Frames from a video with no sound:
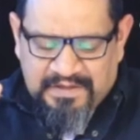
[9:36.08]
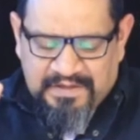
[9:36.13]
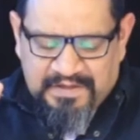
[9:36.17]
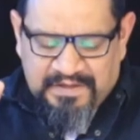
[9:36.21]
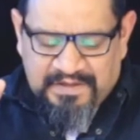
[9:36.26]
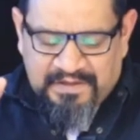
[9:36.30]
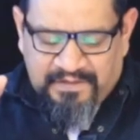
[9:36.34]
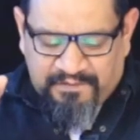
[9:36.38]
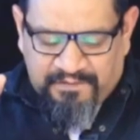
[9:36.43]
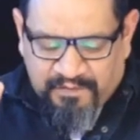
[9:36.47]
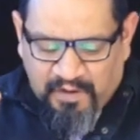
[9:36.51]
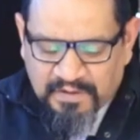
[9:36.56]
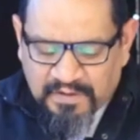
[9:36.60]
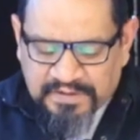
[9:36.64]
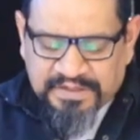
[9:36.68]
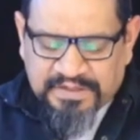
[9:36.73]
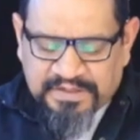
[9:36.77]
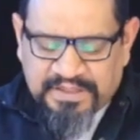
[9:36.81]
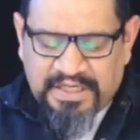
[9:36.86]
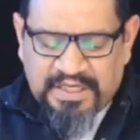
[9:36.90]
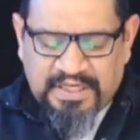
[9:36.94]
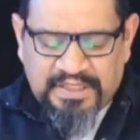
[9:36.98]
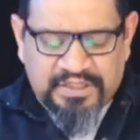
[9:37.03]
the false
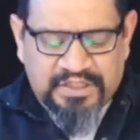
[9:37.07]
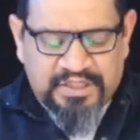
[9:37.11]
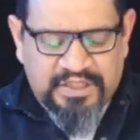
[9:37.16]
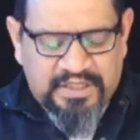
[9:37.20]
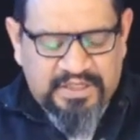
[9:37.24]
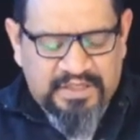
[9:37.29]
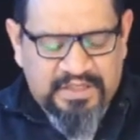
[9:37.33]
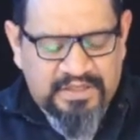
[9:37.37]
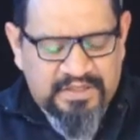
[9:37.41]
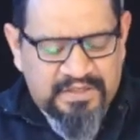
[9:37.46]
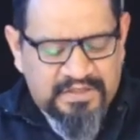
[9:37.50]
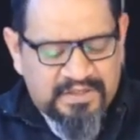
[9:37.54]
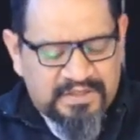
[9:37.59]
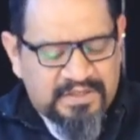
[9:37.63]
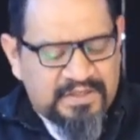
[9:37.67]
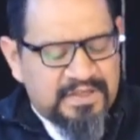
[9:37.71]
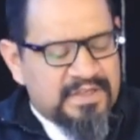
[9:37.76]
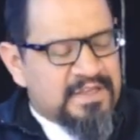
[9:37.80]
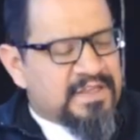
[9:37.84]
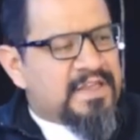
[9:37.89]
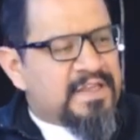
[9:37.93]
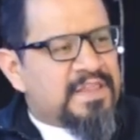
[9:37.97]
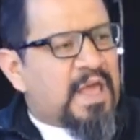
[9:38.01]
teaching
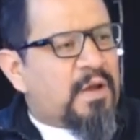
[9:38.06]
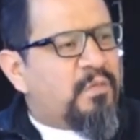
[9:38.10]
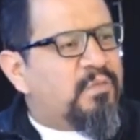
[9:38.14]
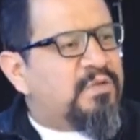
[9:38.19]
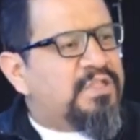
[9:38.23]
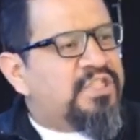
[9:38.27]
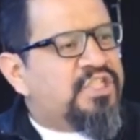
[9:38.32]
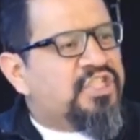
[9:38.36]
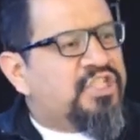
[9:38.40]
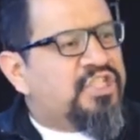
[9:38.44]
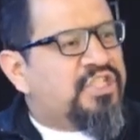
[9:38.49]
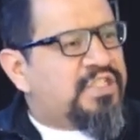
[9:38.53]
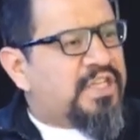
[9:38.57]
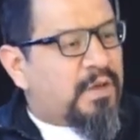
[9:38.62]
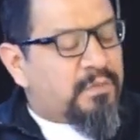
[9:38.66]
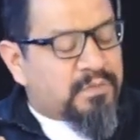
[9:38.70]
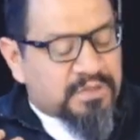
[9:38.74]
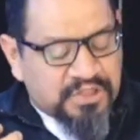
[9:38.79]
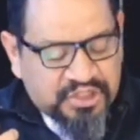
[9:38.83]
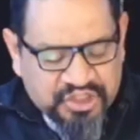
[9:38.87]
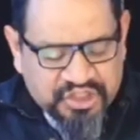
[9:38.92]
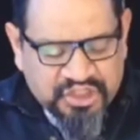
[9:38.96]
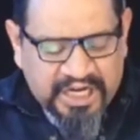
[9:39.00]
that, would sh that
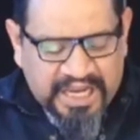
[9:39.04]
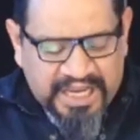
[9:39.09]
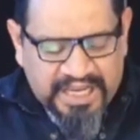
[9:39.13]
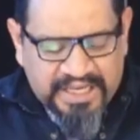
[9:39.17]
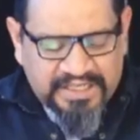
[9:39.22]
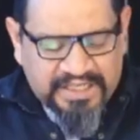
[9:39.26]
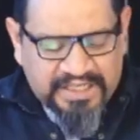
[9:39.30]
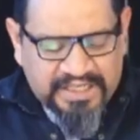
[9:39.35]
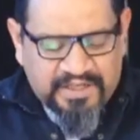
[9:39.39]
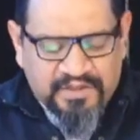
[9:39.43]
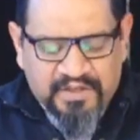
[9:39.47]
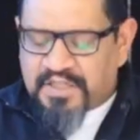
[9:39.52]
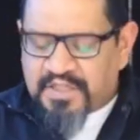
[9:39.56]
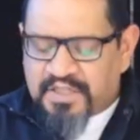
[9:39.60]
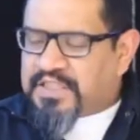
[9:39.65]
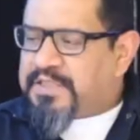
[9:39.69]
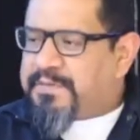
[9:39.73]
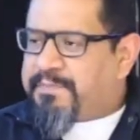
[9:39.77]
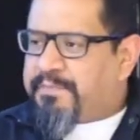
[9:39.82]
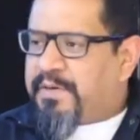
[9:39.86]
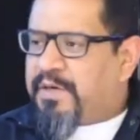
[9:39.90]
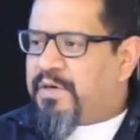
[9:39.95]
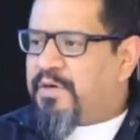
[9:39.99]
was shaking their
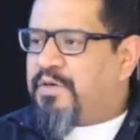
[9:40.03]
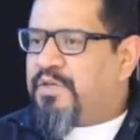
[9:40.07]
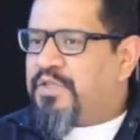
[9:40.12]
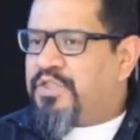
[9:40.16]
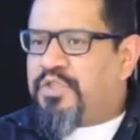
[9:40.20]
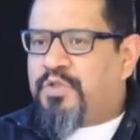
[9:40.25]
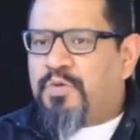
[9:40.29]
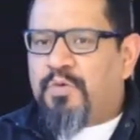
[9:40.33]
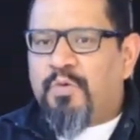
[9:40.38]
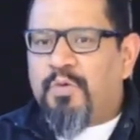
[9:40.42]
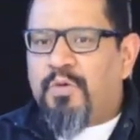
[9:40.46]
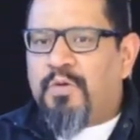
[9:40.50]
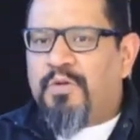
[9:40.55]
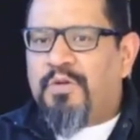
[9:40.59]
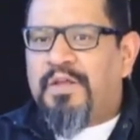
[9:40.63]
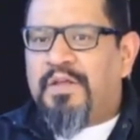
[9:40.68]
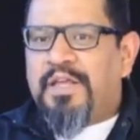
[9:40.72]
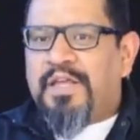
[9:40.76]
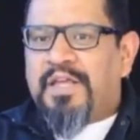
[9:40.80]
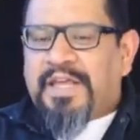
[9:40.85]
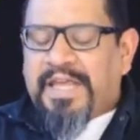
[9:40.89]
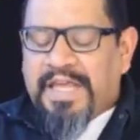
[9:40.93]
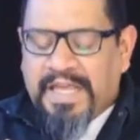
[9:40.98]
spiritual
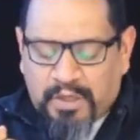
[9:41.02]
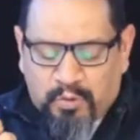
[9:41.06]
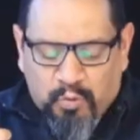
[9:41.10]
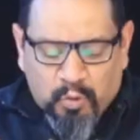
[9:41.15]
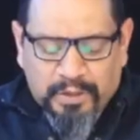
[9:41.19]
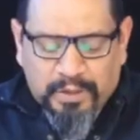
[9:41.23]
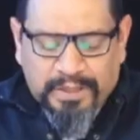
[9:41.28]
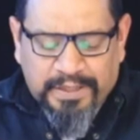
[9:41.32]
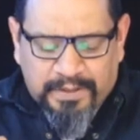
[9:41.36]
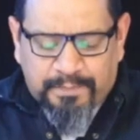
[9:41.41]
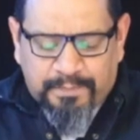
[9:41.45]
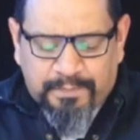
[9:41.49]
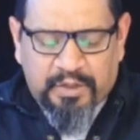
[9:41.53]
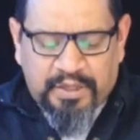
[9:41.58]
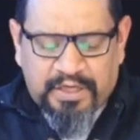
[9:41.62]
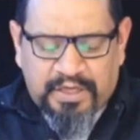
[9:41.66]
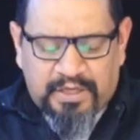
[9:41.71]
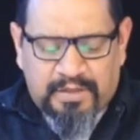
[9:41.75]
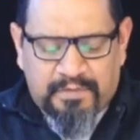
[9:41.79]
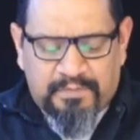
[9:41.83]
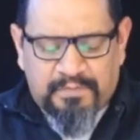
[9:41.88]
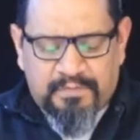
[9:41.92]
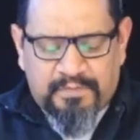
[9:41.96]

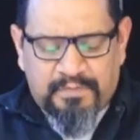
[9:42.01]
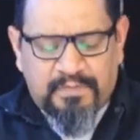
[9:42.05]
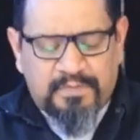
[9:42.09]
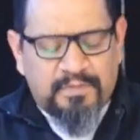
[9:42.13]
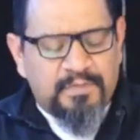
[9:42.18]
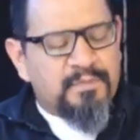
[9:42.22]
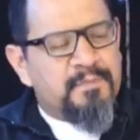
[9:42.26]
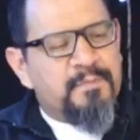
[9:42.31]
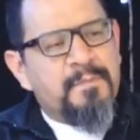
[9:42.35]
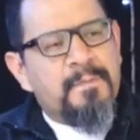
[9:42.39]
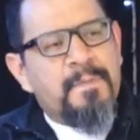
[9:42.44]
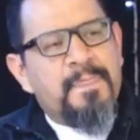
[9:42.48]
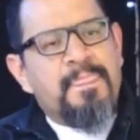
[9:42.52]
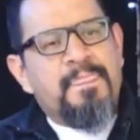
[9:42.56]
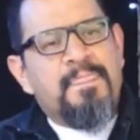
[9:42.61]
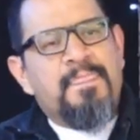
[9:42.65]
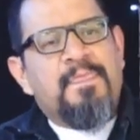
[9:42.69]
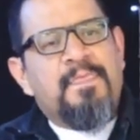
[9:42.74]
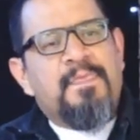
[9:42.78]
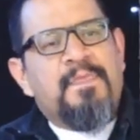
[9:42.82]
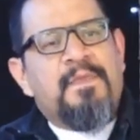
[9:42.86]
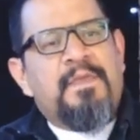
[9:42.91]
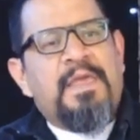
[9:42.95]
equilibrium
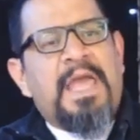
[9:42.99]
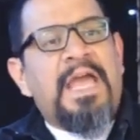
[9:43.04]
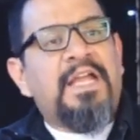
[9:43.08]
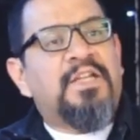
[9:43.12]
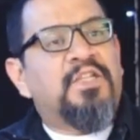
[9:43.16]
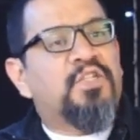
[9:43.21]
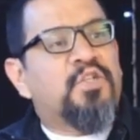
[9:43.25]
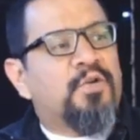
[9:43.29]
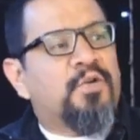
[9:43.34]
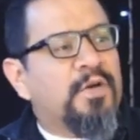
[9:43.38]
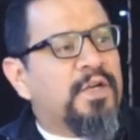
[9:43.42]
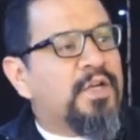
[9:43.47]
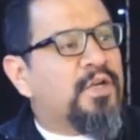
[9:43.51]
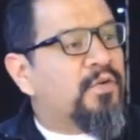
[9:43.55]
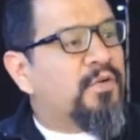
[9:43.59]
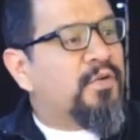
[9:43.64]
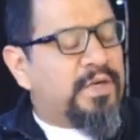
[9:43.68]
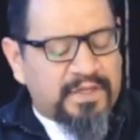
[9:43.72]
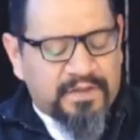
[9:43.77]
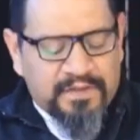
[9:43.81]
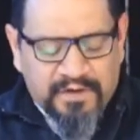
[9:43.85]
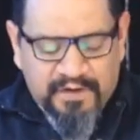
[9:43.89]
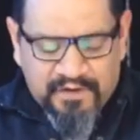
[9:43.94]
and
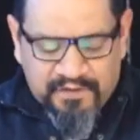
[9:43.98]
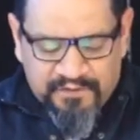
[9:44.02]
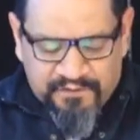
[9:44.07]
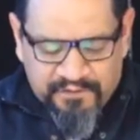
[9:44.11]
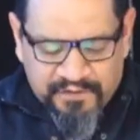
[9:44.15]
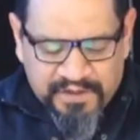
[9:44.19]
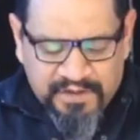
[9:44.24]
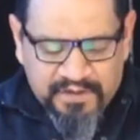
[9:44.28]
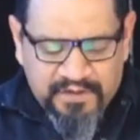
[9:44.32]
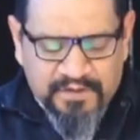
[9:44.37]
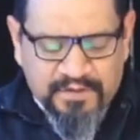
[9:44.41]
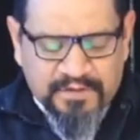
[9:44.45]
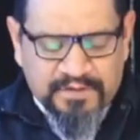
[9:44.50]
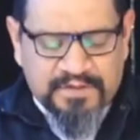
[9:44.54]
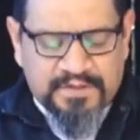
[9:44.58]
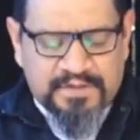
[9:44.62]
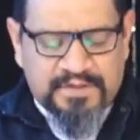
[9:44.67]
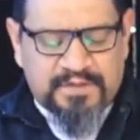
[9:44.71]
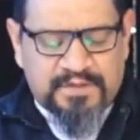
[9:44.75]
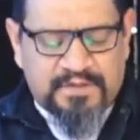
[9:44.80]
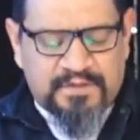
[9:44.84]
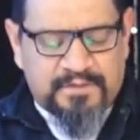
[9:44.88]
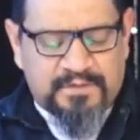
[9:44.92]
triggering their
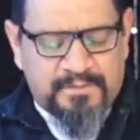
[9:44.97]
fears.